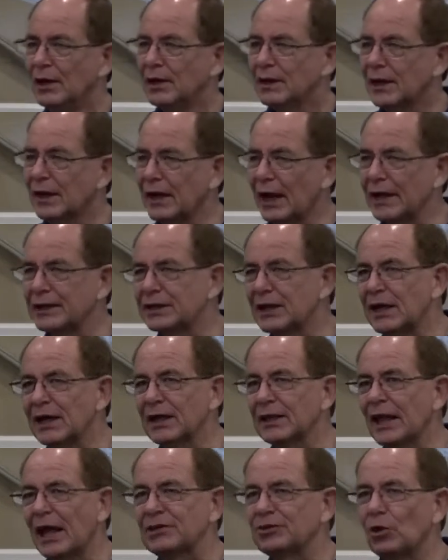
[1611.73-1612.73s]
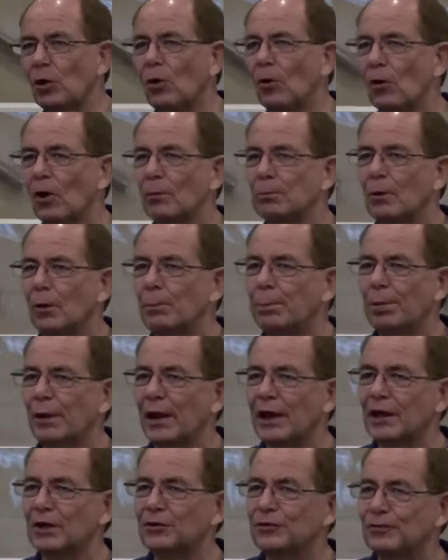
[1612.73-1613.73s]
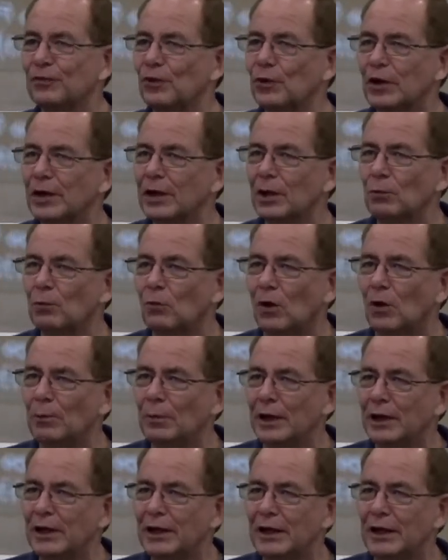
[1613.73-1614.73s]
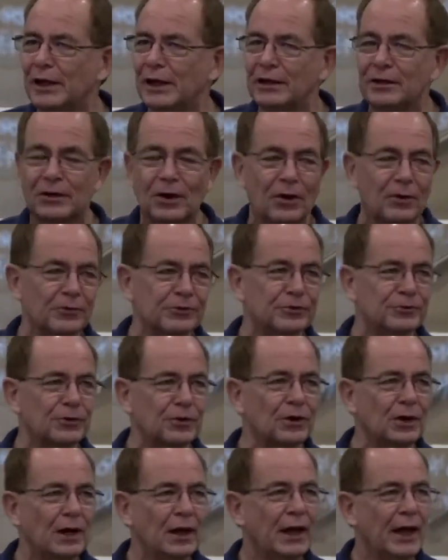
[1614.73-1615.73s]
Can I tell you, that's a horrible place for any woman in any culture,